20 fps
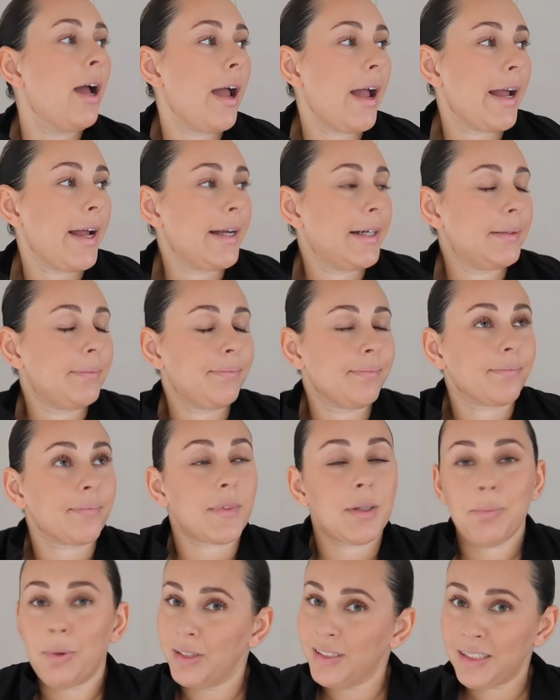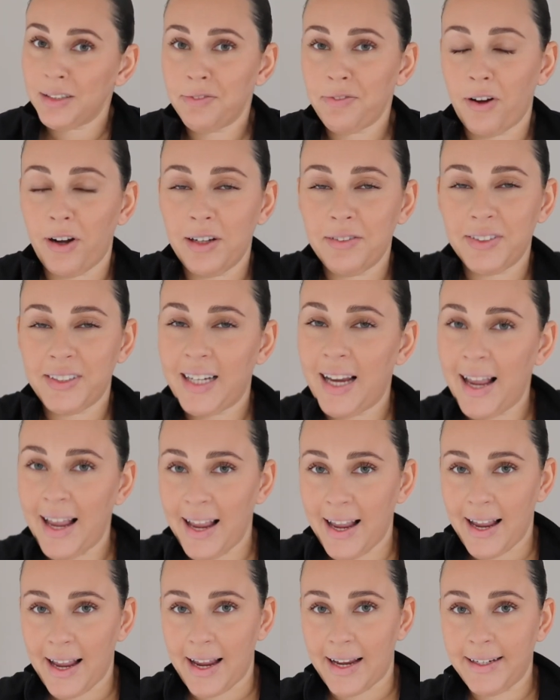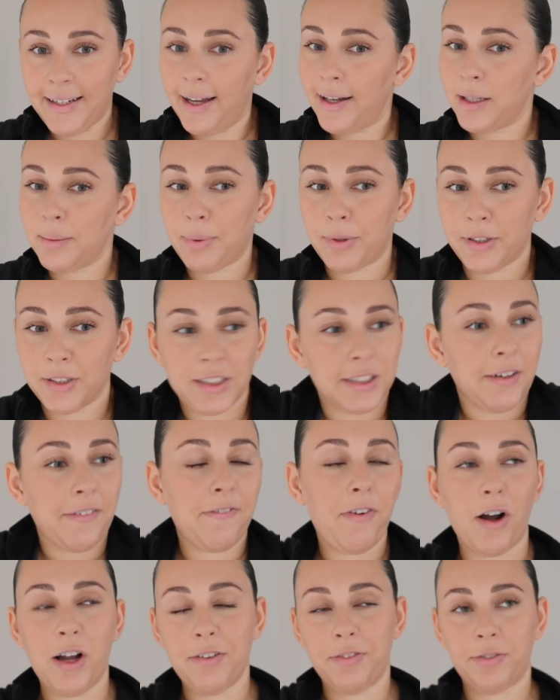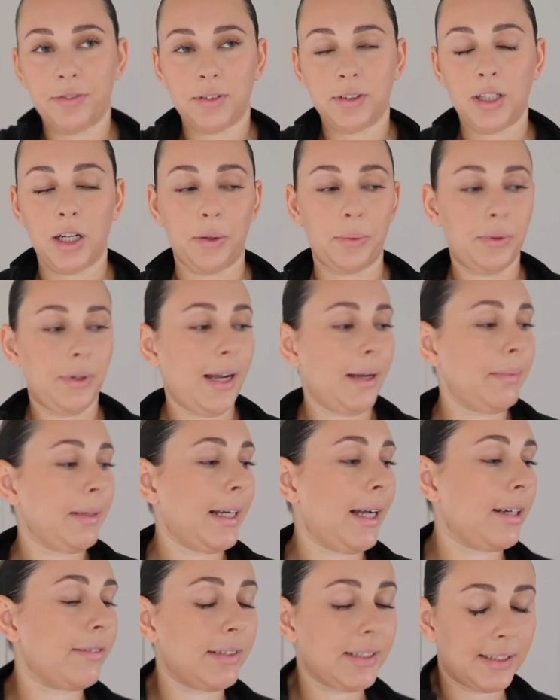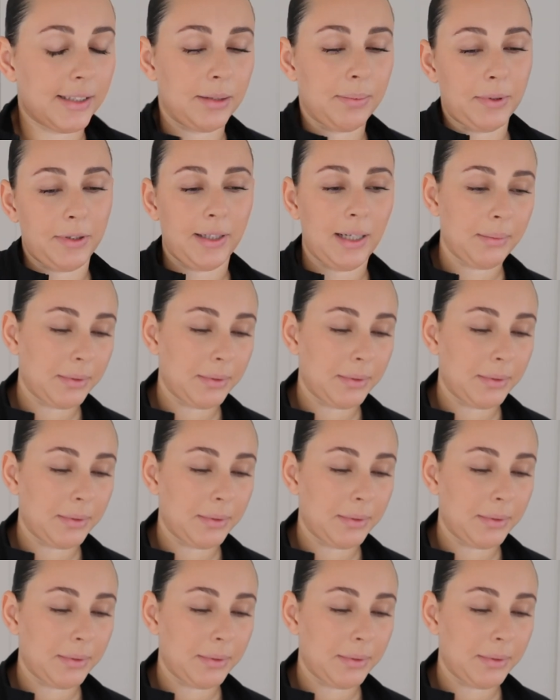Um, but I did a 5K and I burnt five, no, how many calories did I burn?